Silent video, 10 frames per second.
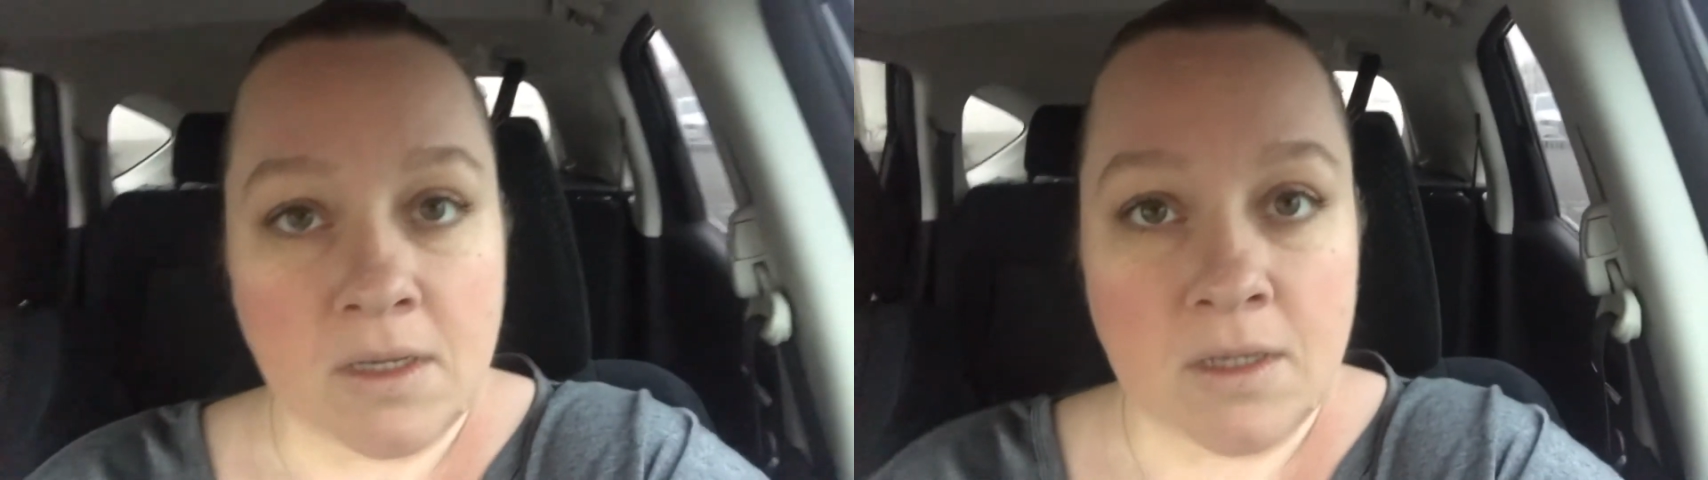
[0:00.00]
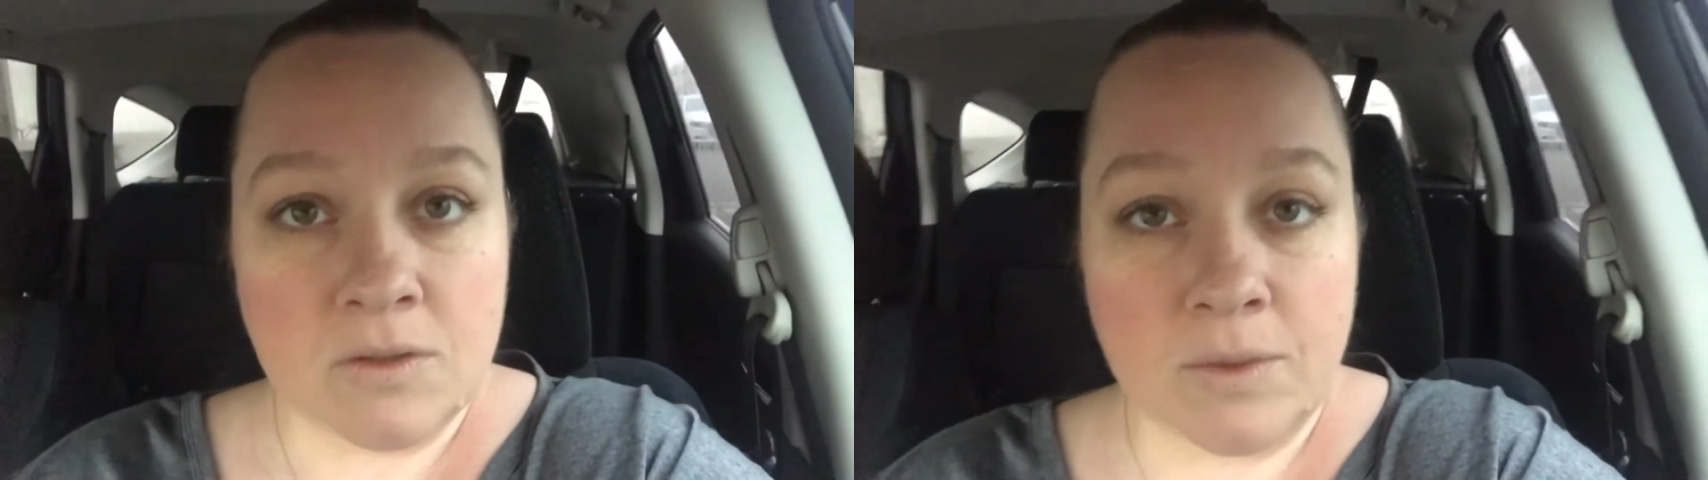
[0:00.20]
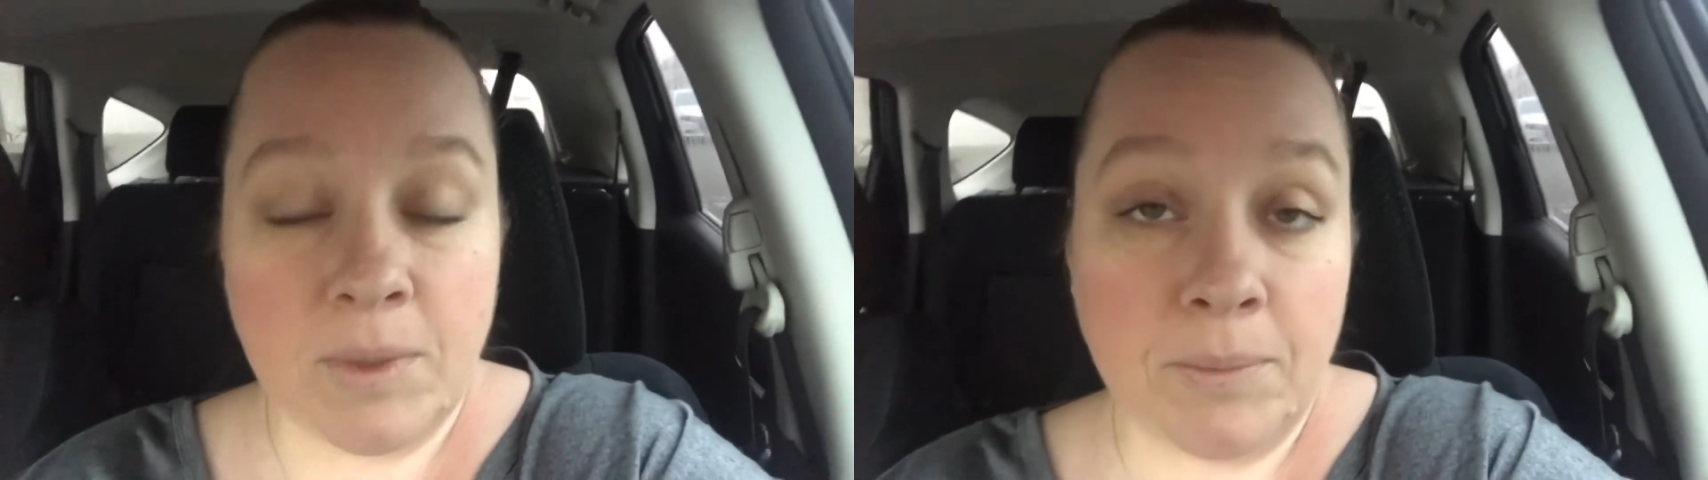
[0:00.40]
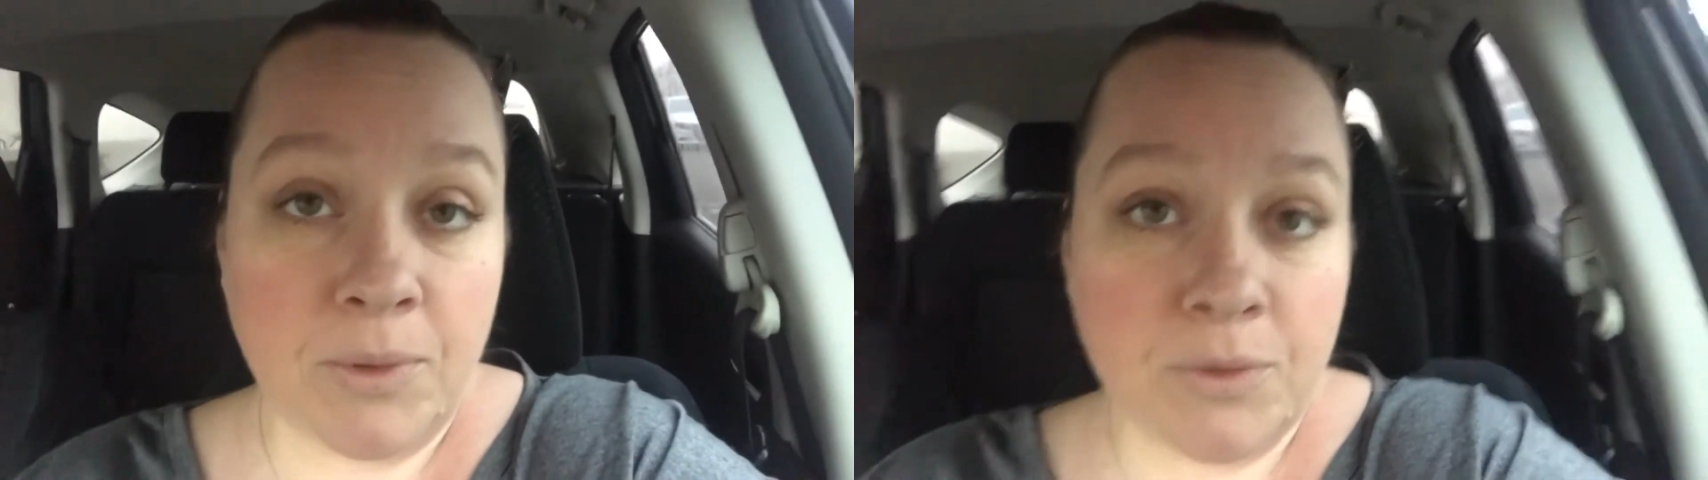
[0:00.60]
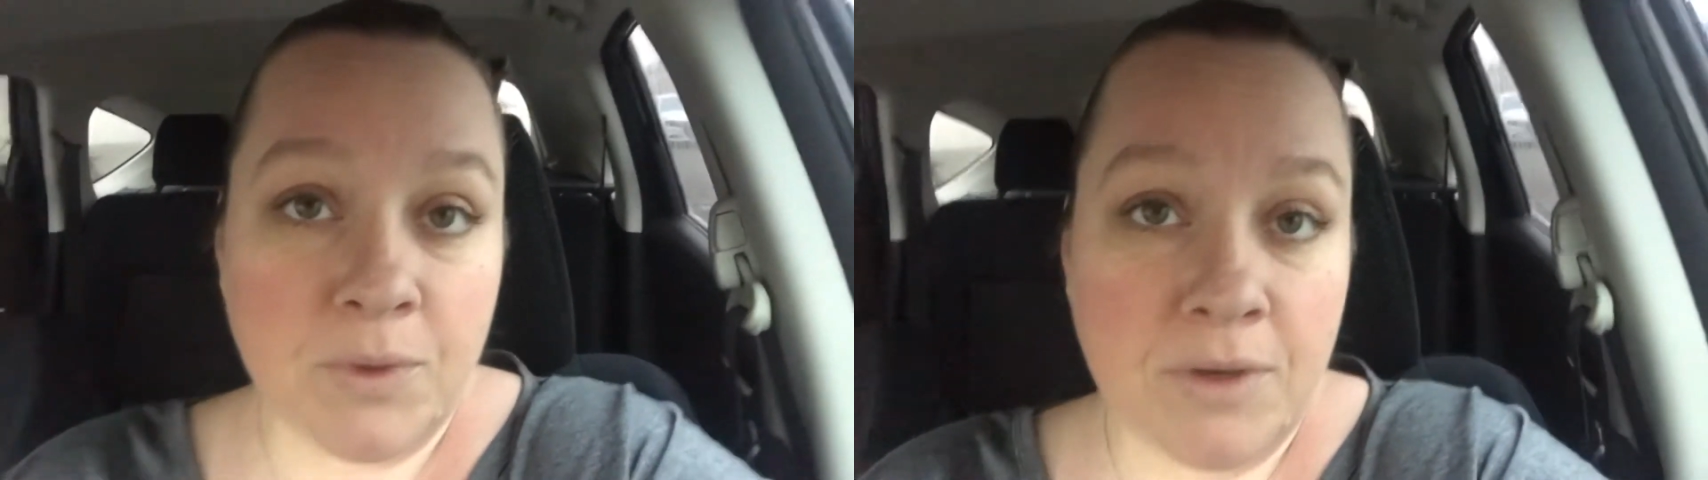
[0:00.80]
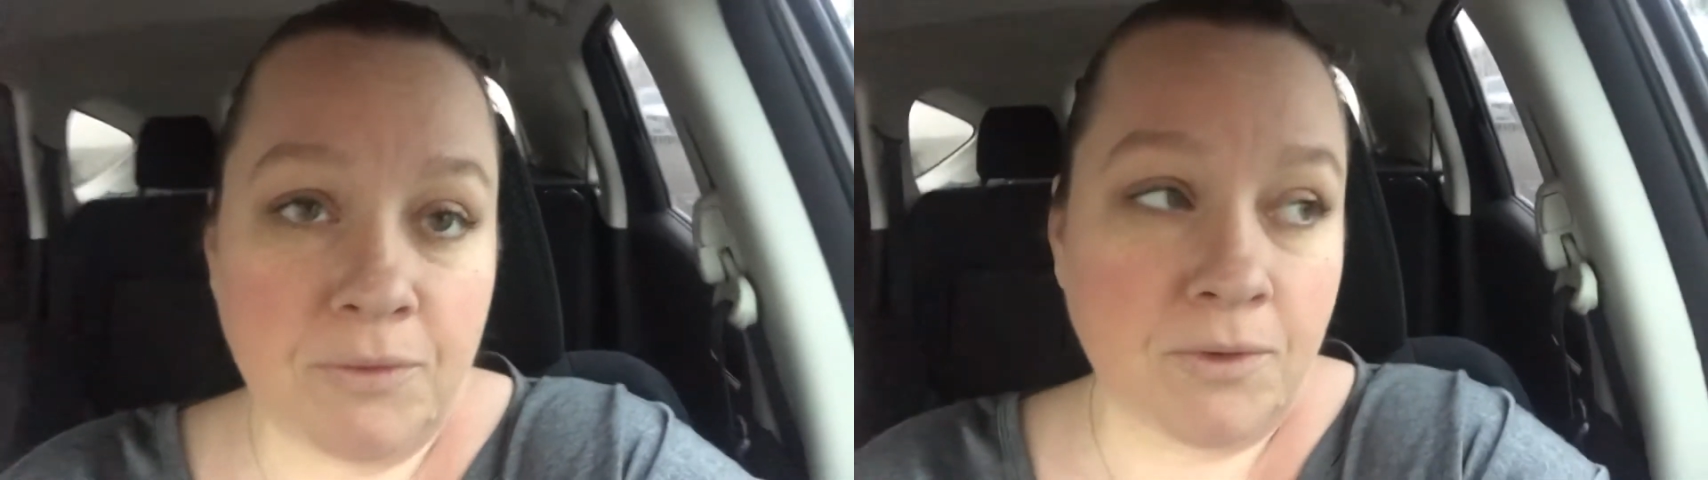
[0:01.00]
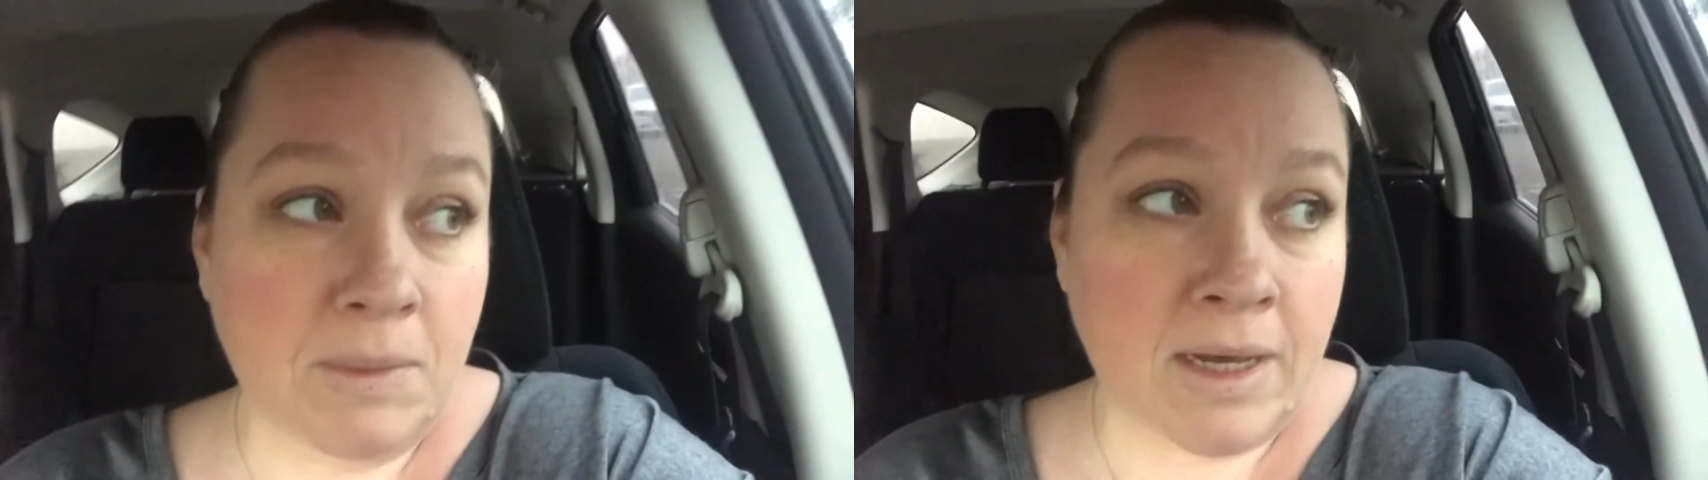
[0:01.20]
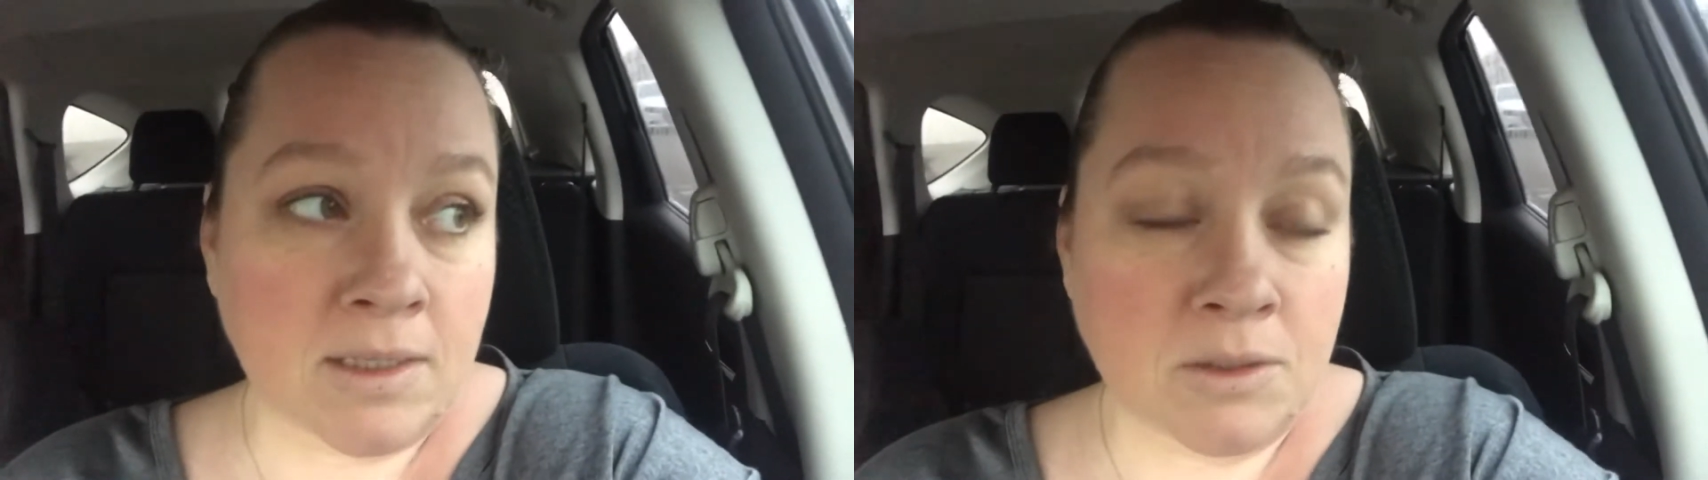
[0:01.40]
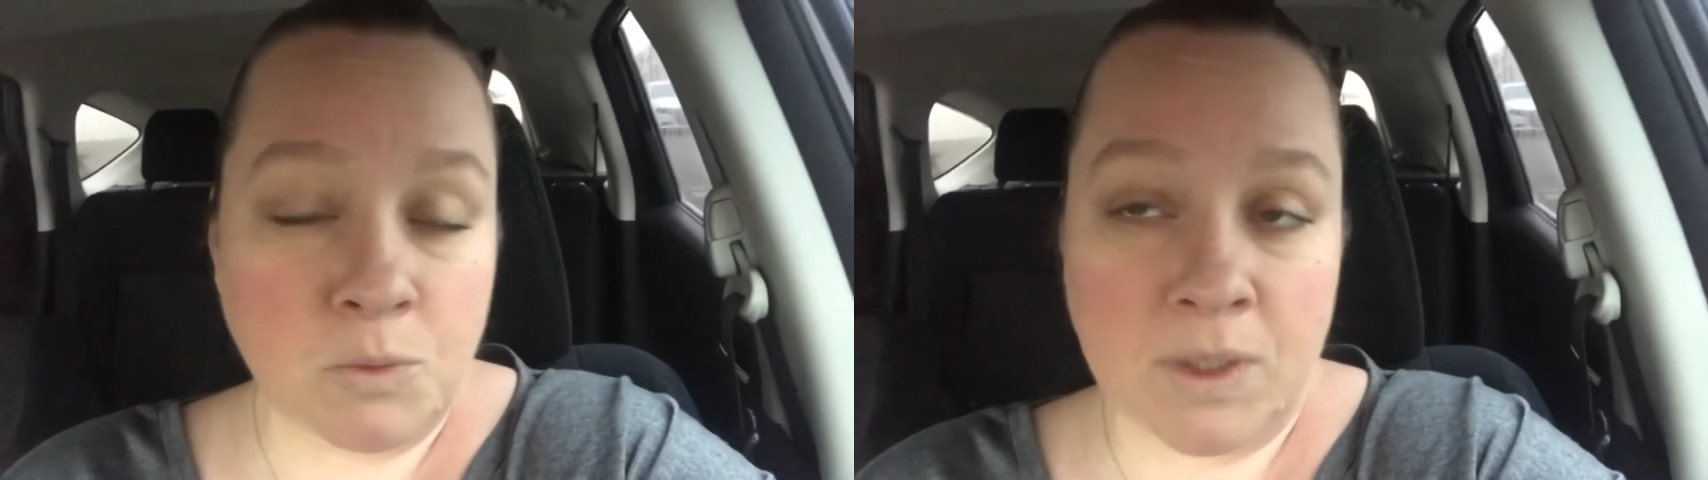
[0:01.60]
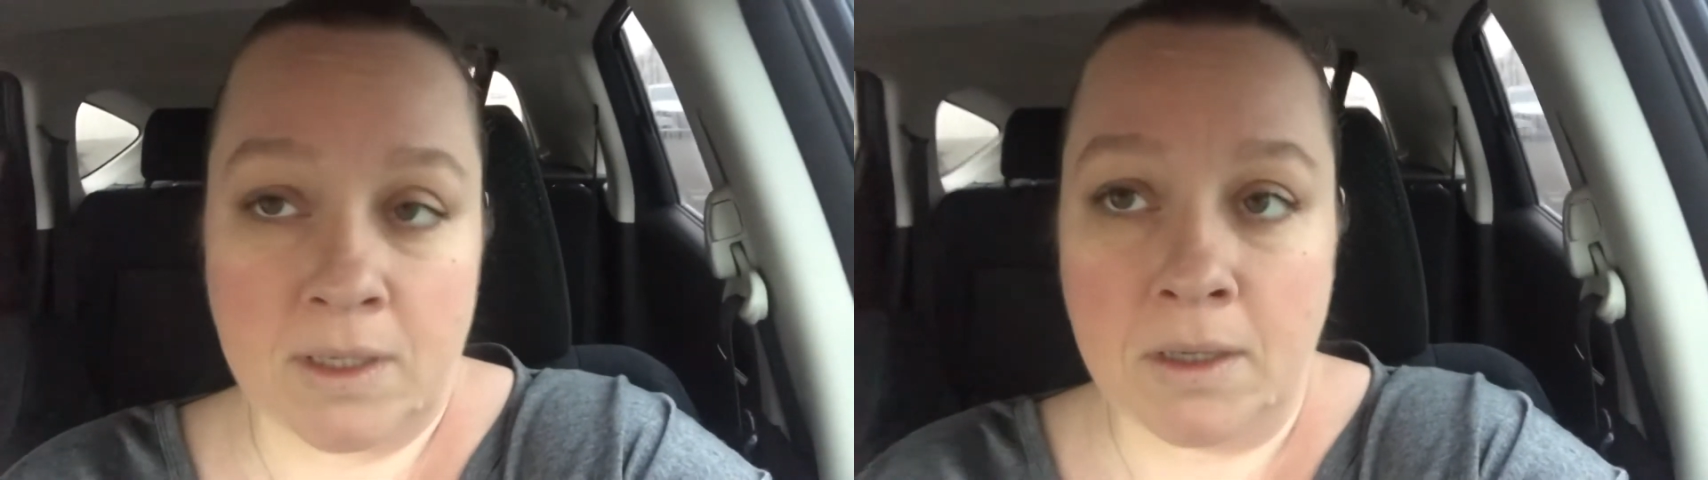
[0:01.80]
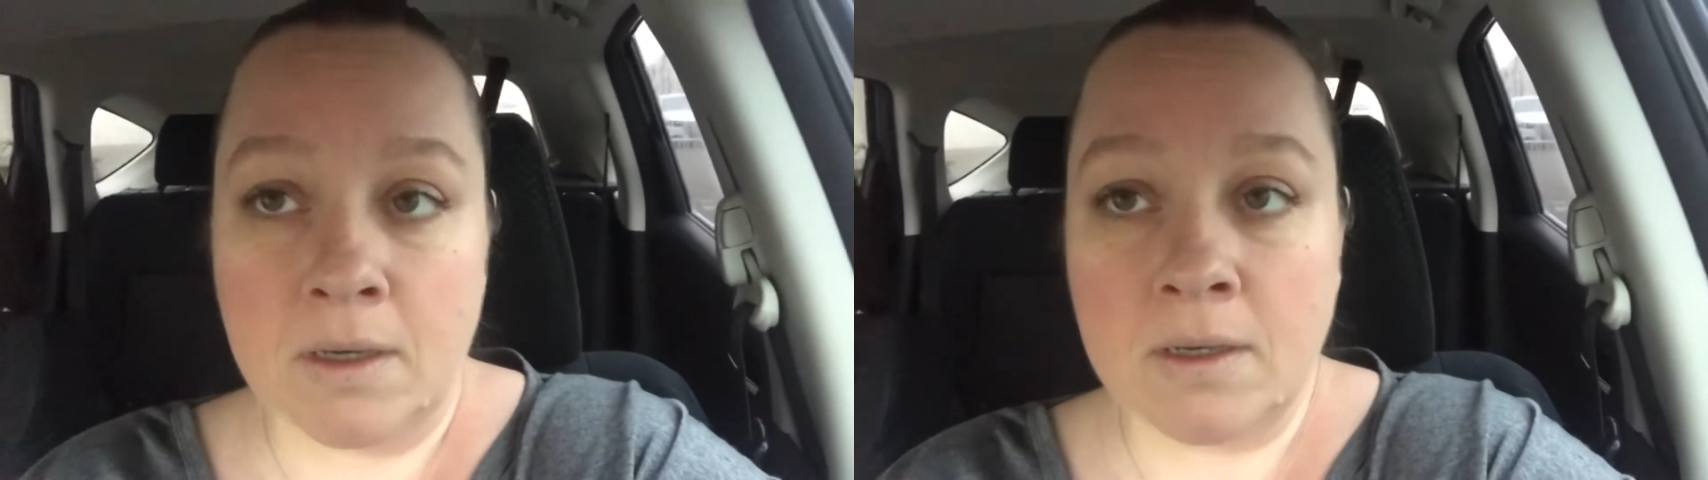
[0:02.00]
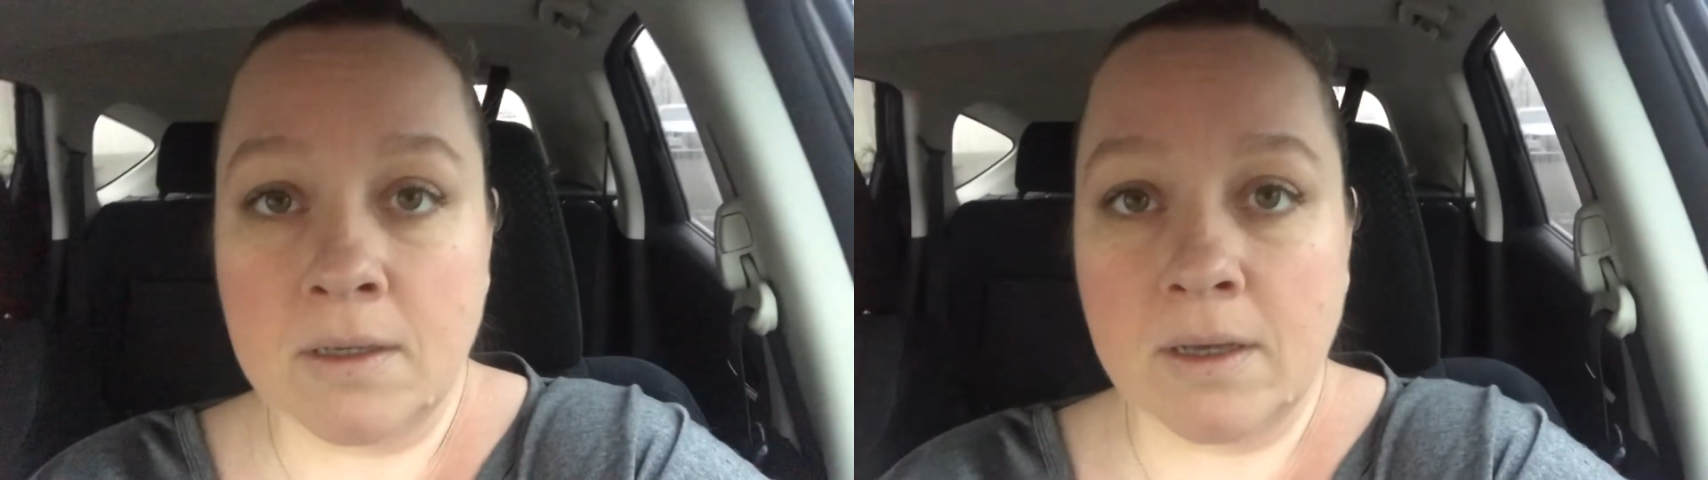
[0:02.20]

So I'm up three from last week.